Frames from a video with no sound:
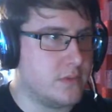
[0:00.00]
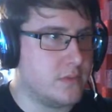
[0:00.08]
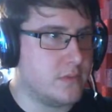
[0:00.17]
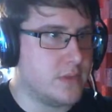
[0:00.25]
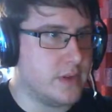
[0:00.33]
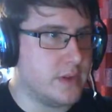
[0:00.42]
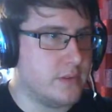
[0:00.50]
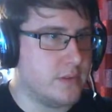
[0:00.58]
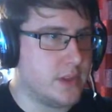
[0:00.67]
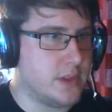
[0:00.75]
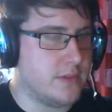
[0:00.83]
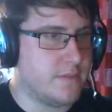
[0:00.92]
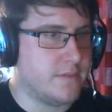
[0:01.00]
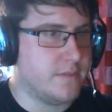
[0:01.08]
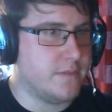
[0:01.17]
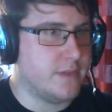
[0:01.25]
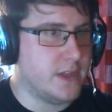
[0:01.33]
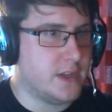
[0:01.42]
Wait, what the...
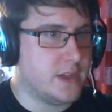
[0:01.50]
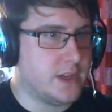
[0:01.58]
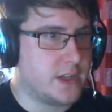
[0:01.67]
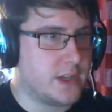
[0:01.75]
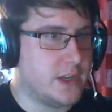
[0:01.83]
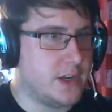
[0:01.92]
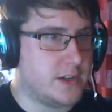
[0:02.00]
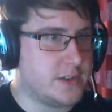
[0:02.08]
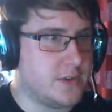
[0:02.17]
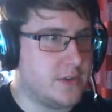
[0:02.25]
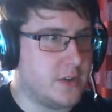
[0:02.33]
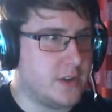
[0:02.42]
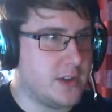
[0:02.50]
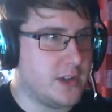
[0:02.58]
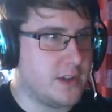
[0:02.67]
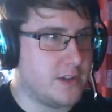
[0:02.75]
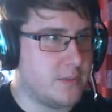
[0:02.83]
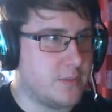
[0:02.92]
Can you not do all the
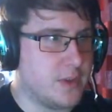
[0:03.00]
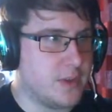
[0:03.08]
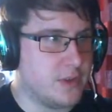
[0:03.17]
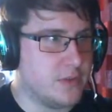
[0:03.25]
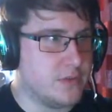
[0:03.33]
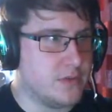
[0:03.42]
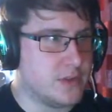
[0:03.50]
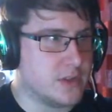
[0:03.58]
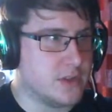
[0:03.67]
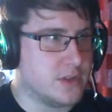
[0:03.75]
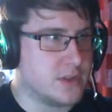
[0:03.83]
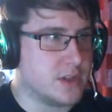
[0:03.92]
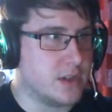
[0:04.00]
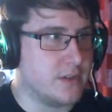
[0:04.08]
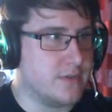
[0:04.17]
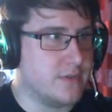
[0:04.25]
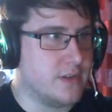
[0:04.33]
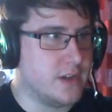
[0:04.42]
thumpy thews and
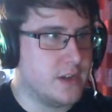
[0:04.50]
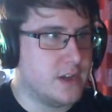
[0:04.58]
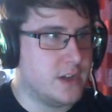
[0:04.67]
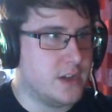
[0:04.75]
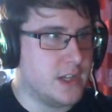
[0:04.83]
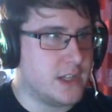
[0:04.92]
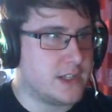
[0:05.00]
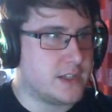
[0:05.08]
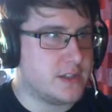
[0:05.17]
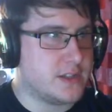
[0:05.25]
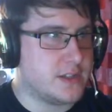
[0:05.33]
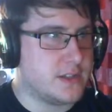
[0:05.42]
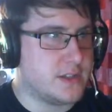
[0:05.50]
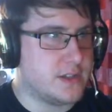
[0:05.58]
stuff? It's